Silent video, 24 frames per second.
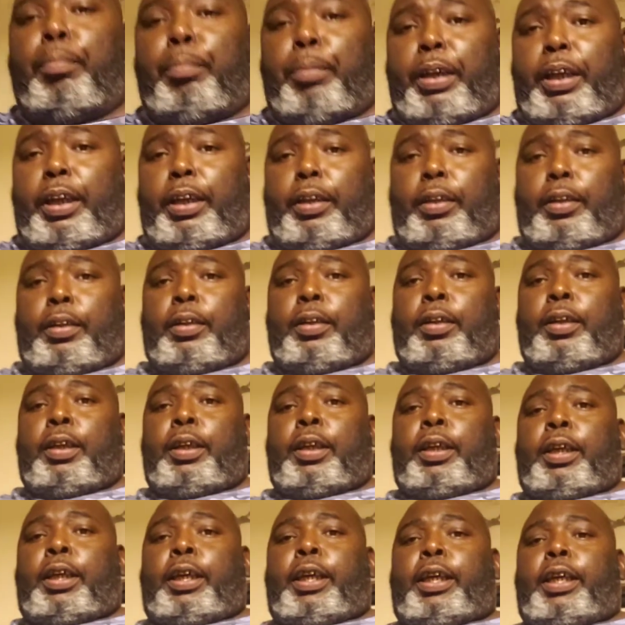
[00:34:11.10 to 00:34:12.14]
I'm back,
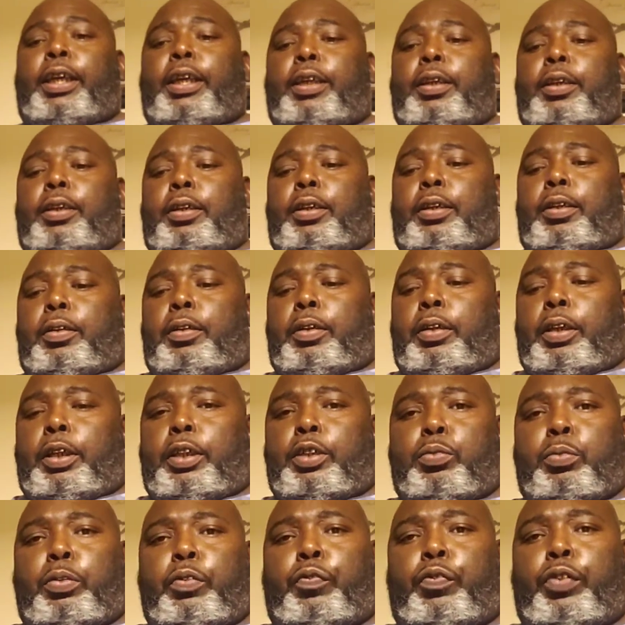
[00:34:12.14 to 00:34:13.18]
and
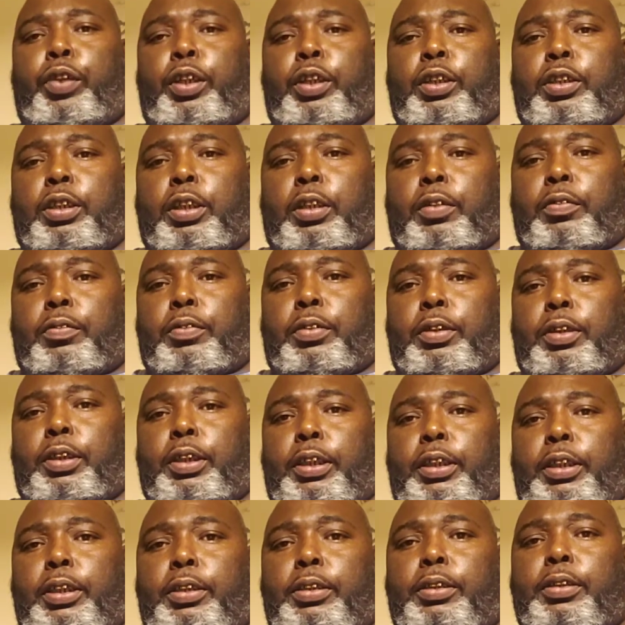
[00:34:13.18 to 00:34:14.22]
as we finish
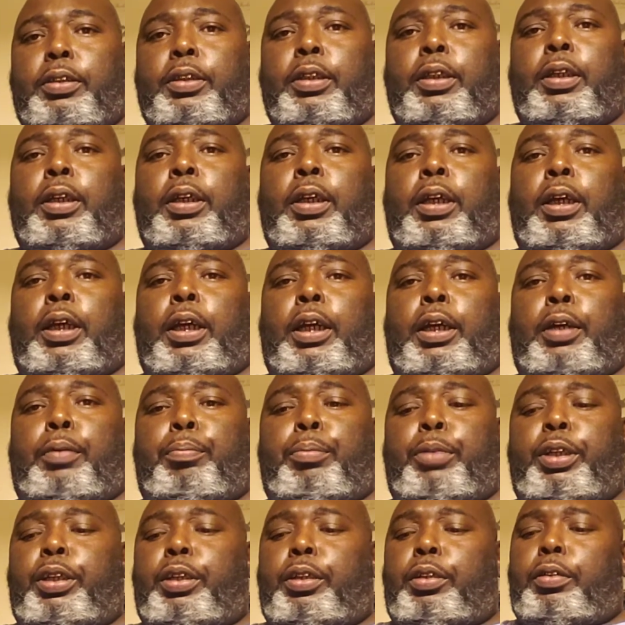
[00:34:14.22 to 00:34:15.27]
off today's
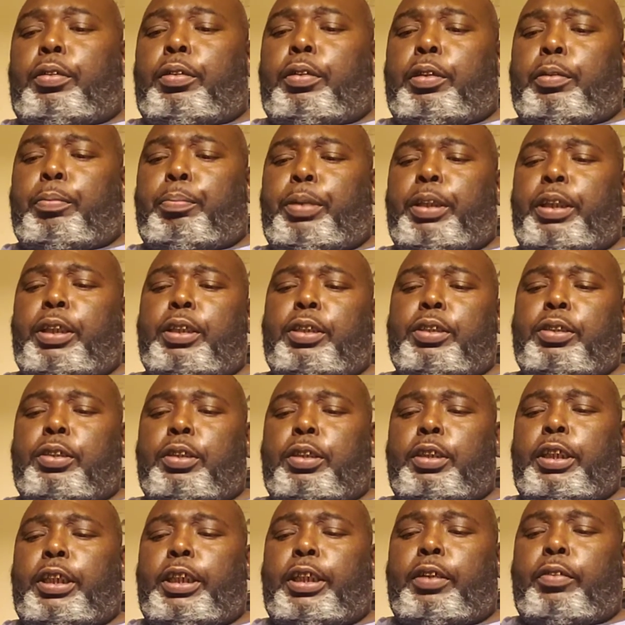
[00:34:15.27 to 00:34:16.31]
meal, the
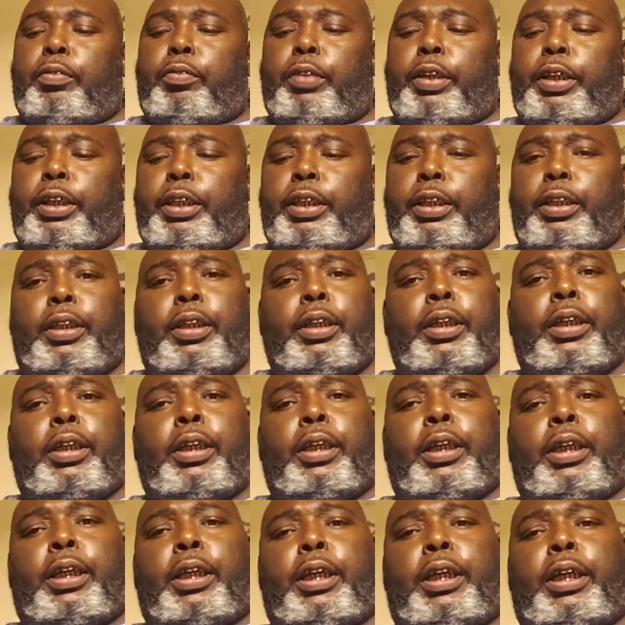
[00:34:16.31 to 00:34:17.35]
beans are now ready,
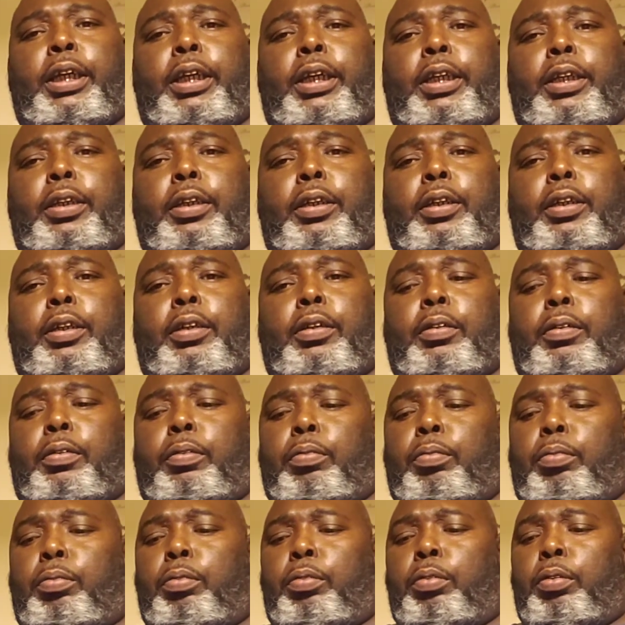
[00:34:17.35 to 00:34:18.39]
and
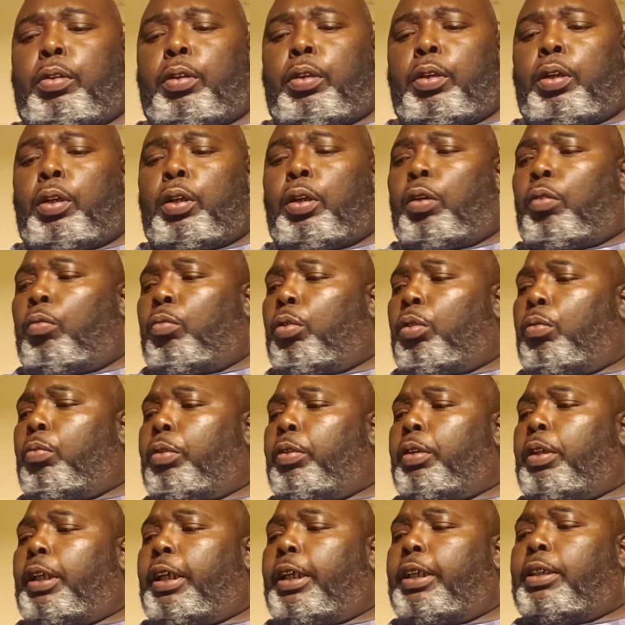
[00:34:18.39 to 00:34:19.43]

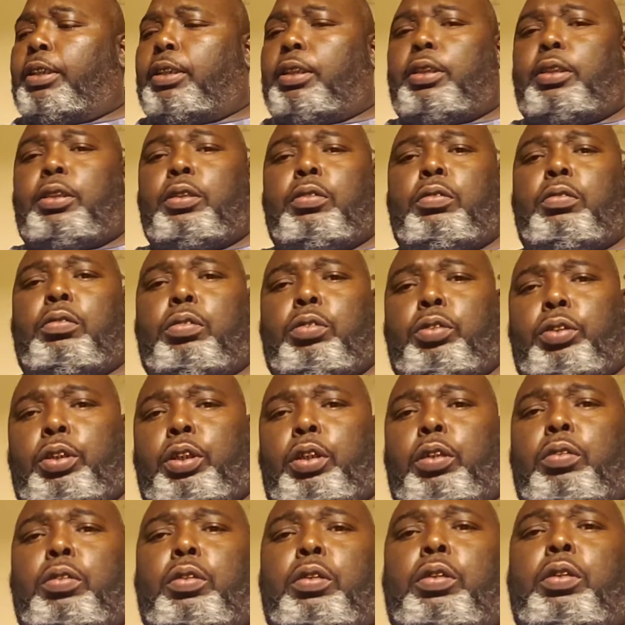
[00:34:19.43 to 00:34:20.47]
what we'd like to do,
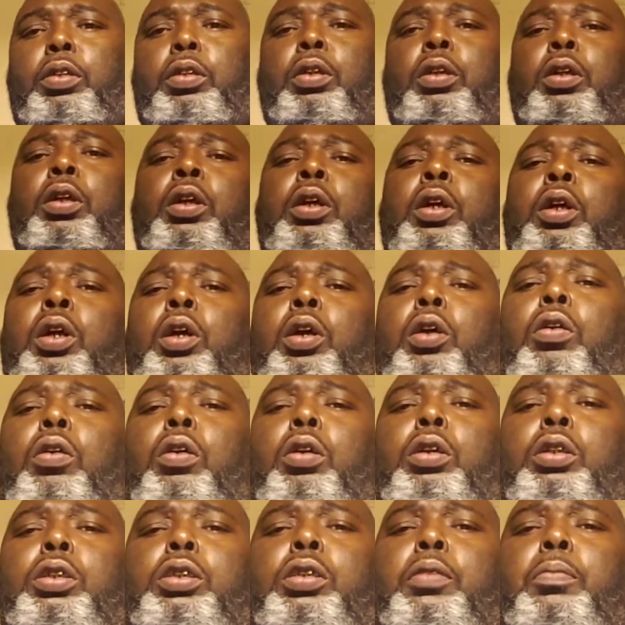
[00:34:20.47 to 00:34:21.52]
you know, to
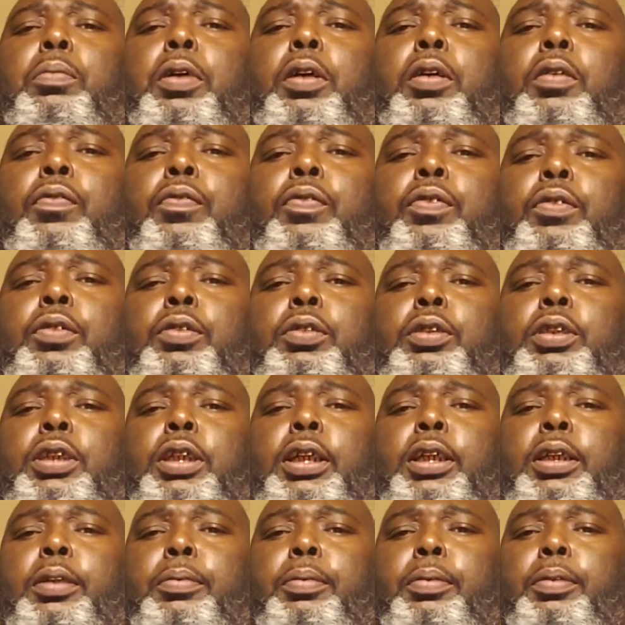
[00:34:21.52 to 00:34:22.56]
garnish them off
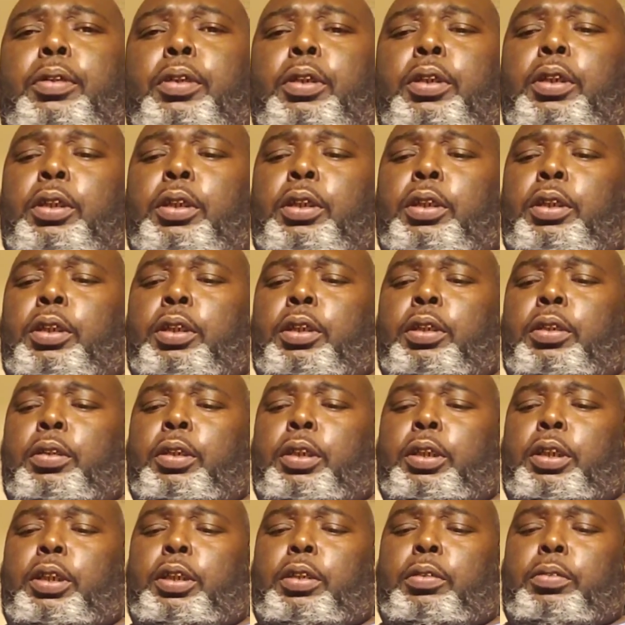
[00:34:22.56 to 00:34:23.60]
on top.
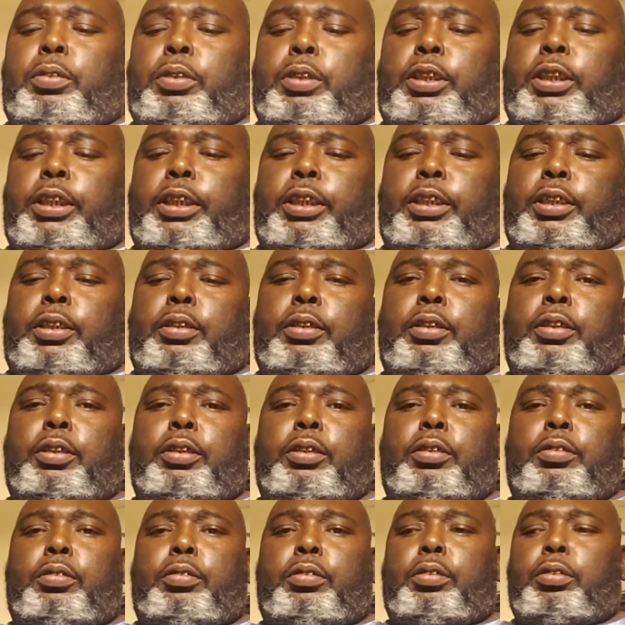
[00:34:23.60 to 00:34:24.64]
We'll take a
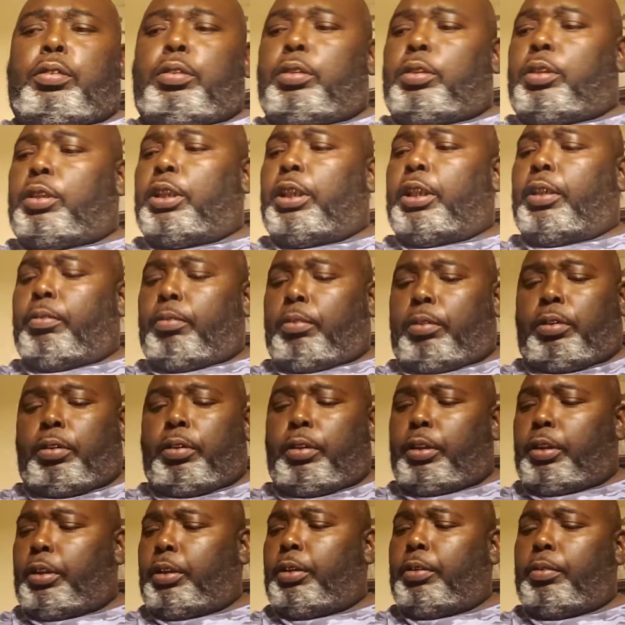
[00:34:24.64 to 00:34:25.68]
little
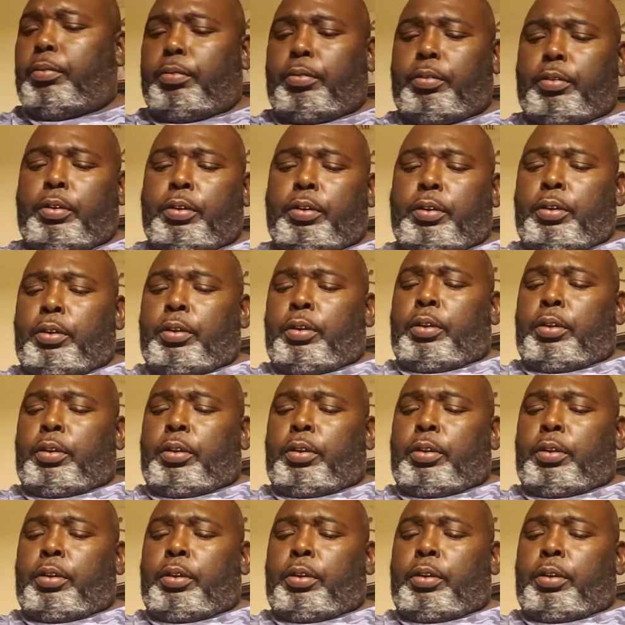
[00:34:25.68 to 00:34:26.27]
sour cream.